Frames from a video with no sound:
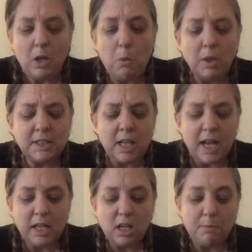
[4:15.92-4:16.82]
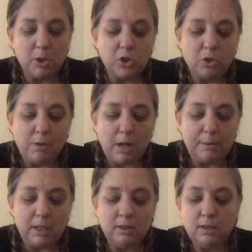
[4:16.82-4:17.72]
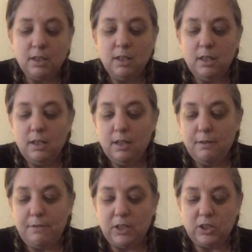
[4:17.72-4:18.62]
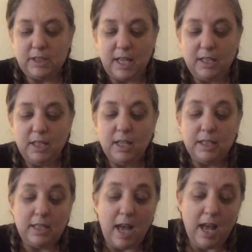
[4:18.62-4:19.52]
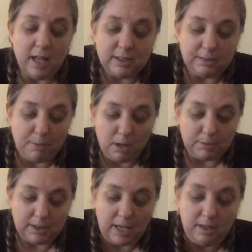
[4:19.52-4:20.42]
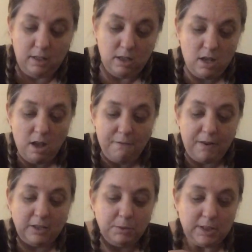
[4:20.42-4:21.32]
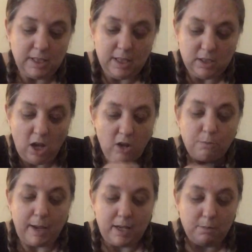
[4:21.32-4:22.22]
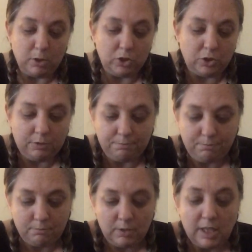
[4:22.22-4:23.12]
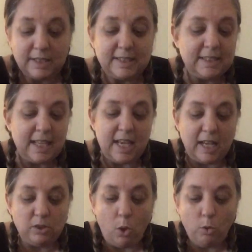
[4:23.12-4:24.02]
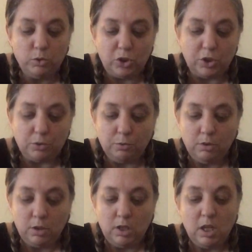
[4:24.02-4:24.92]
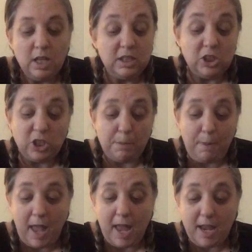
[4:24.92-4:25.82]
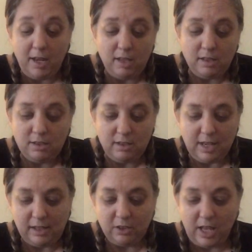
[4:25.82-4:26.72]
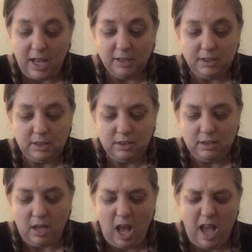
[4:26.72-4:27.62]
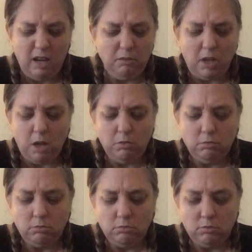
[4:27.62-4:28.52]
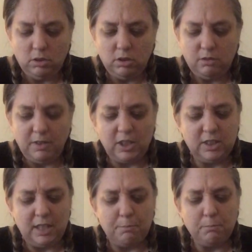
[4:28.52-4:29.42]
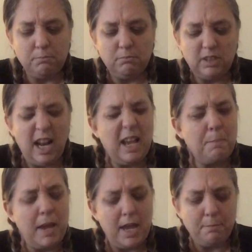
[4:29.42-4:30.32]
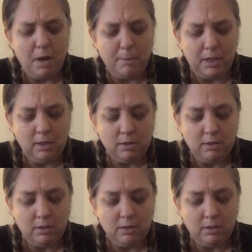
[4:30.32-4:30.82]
Wasn't I in a commercial, Mommy? Fudge said. Yes, Mom said. Fudge was in the Toddle Bite commercial. See, I told you. Did you get paid? Daniel asked. I don't know. Fudge said. Did I get paid, Mommy?